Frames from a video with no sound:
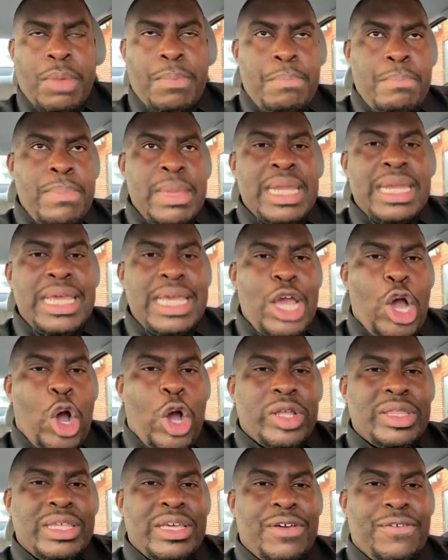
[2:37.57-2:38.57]
Many
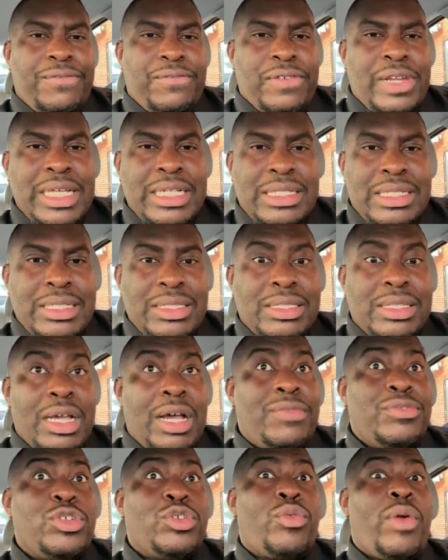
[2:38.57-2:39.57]
are the afflictions
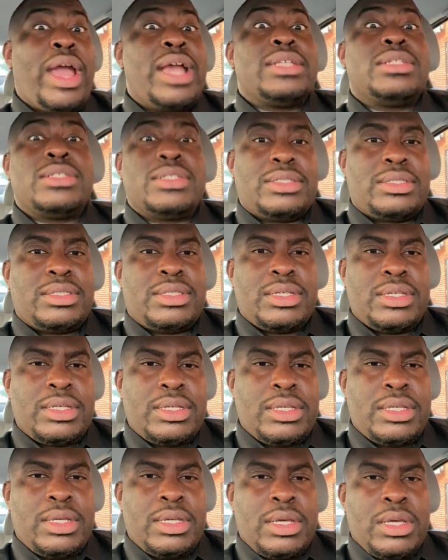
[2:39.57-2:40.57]
of the righteous,
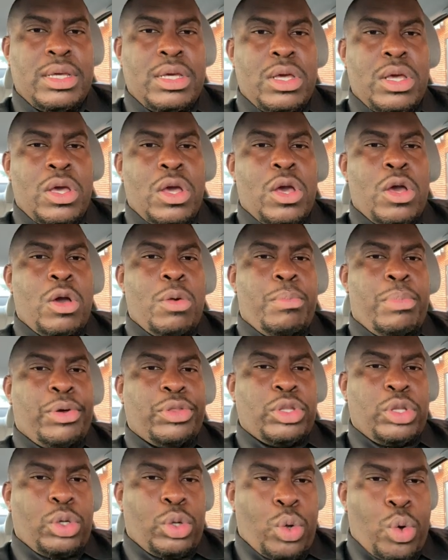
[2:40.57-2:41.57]

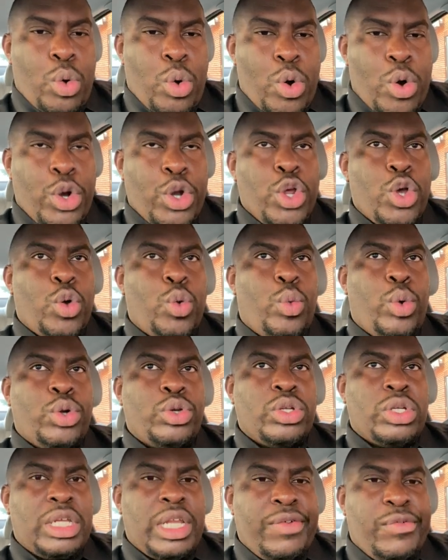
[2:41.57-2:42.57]
but the Lord will
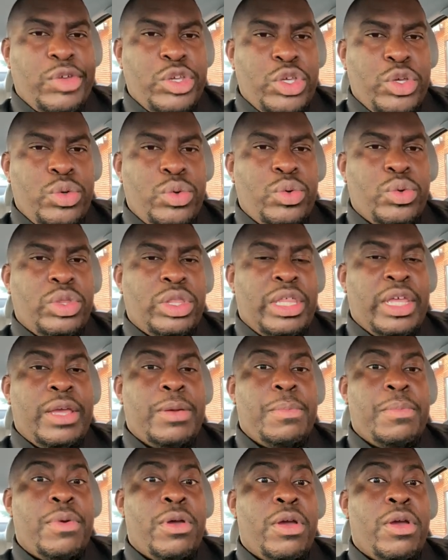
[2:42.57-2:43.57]
deliver you
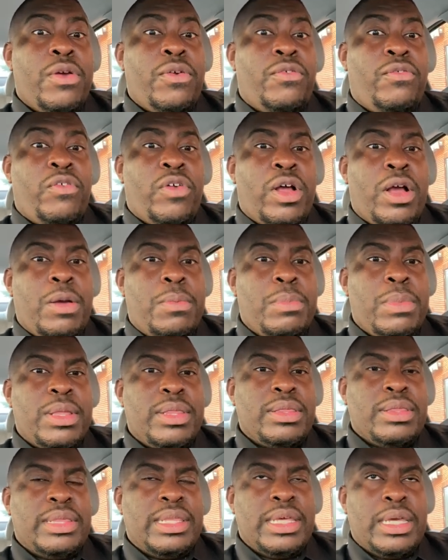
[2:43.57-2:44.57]
them from
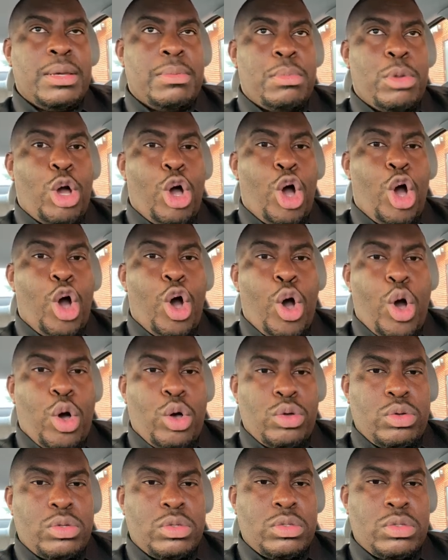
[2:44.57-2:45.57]
them
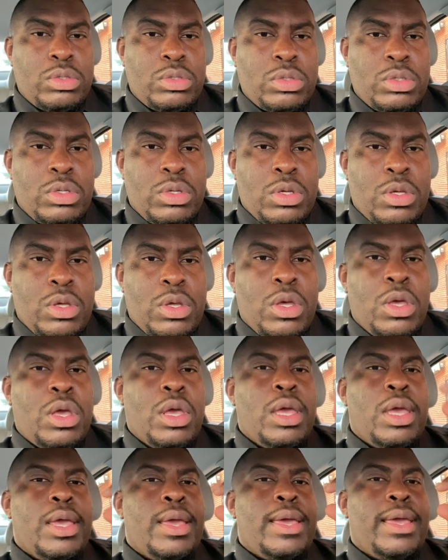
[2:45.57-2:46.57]
all.
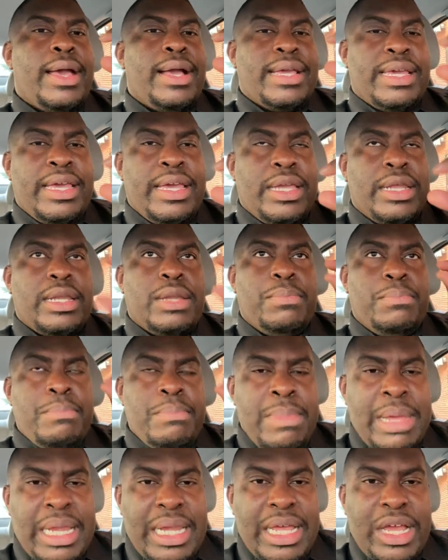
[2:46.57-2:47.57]
Again,
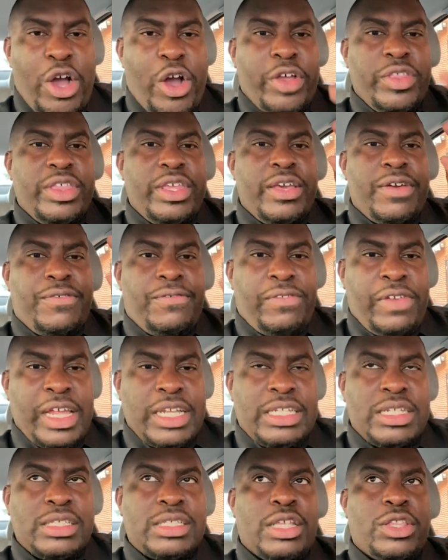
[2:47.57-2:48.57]
many are the
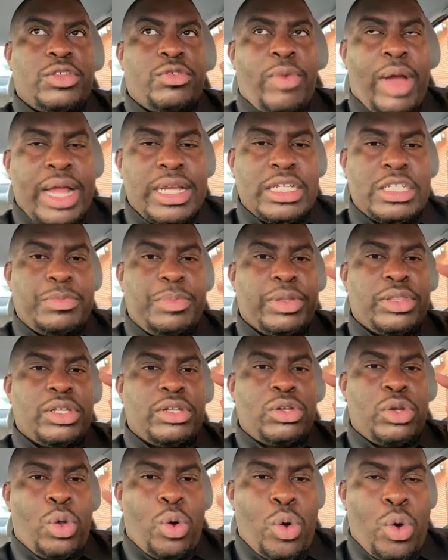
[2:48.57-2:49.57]
afflictions of the righteous, but the
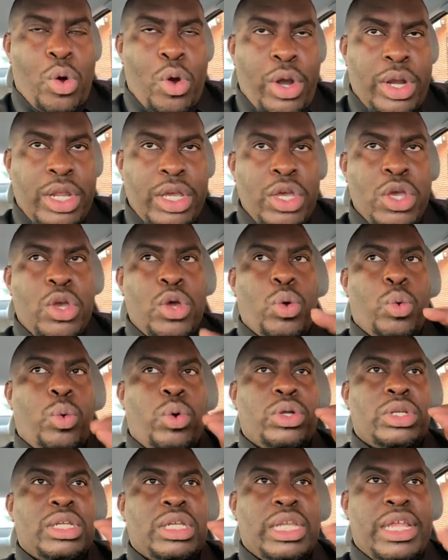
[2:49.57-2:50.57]
Lord
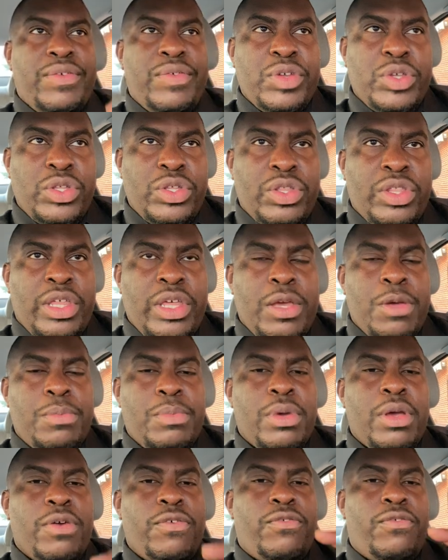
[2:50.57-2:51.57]
will deliver them